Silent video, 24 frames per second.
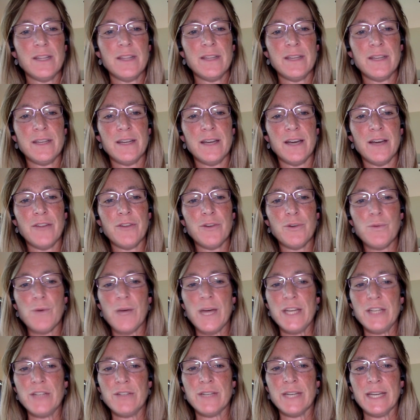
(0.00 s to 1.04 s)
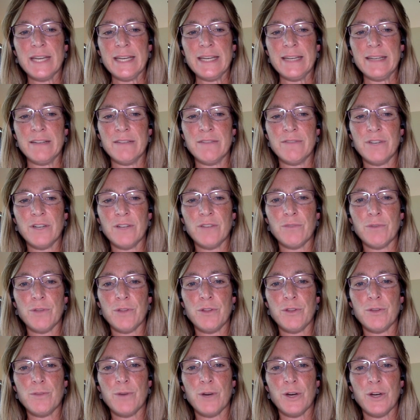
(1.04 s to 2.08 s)
The other way you can get involved with
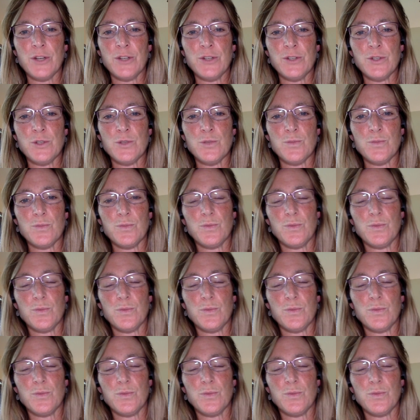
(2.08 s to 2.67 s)
UBarU